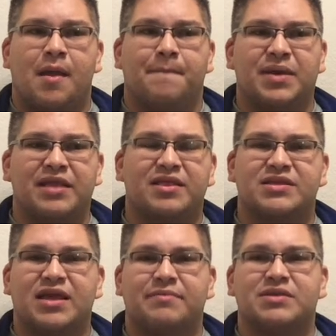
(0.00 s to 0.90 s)
but at the
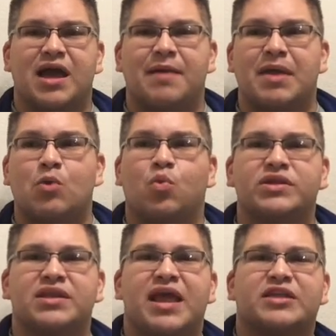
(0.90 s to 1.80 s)
same time, it
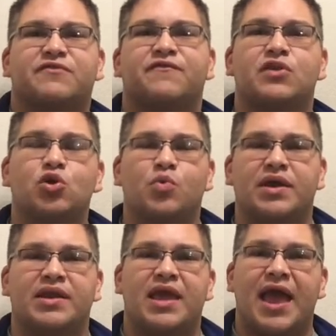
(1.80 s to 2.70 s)
wasn't as
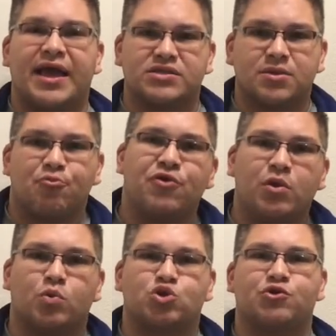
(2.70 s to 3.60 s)
fluid as the
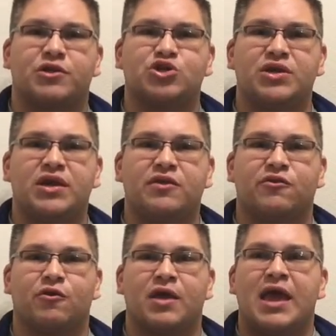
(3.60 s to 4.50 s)
prequel trilogy
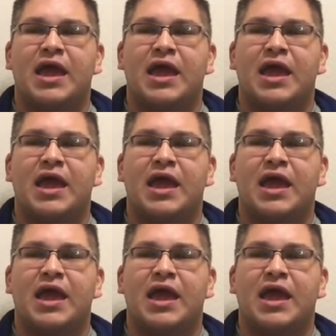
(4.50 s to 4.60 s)
either.